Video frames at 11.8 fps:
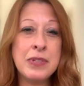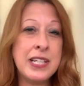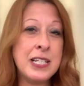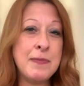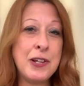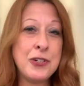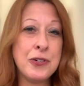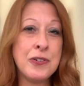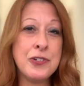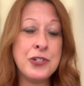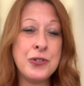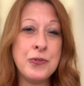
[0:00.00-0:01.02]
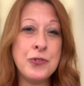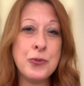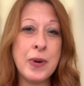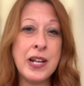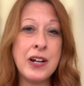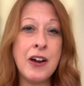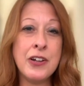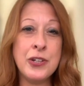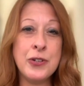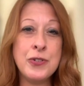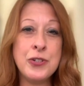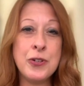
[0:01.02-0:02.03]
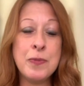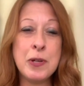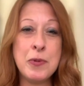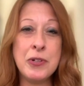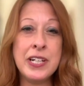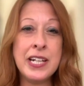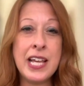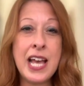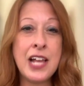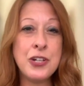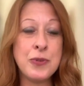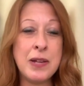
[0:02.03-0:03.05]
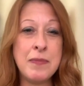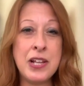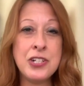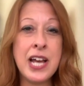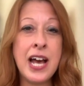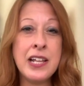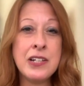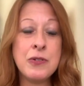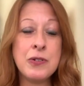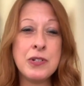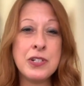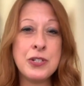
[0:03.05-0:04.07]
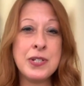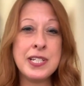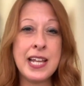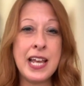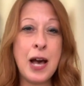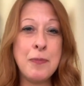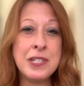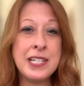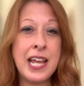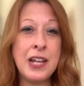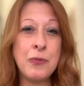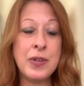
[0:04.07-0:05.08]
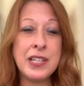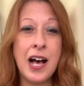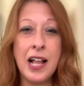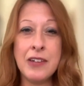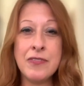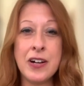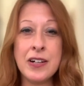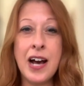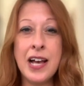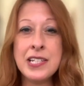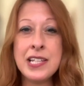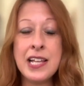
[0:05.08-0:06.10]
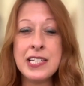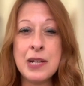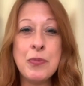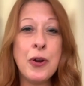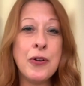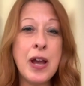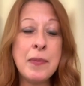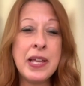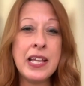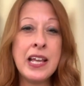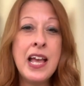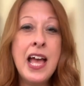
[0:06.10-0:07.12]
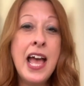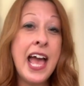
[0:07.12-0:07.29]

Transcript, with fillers: Please make sure to join our YouTube community at Join Mayshad to stay up to date with all of our content and programming.